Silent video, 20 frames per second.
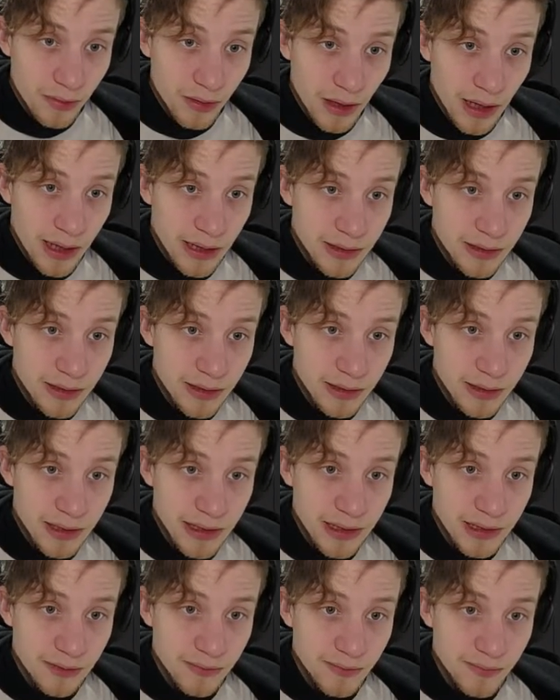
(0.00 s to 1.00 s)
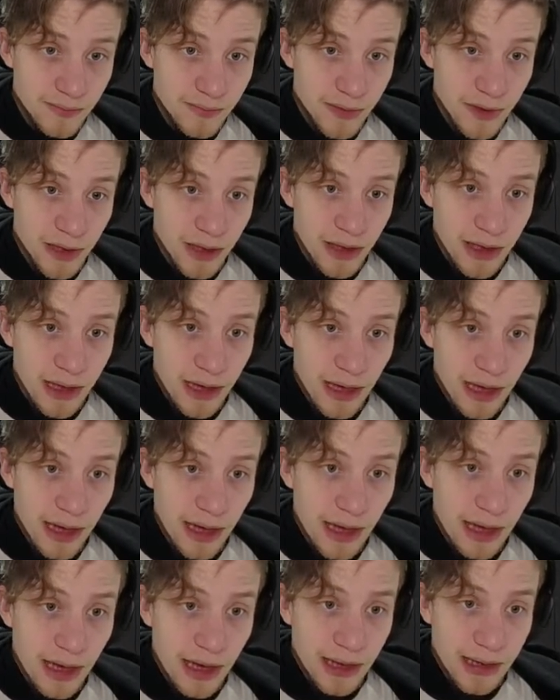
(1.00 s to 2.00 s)
under here.
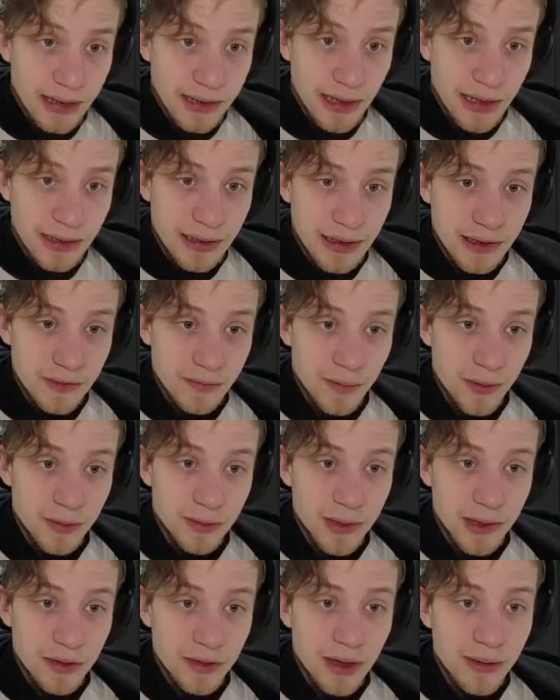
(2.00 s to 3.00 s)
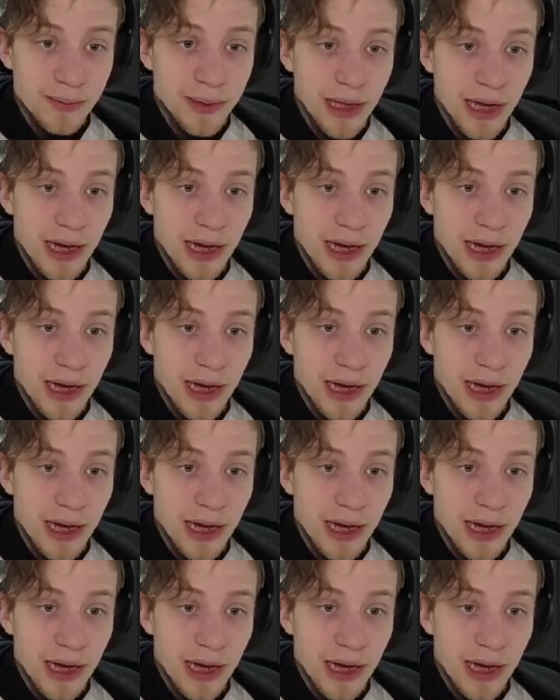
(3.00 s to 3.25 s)
And then there is probably gonna be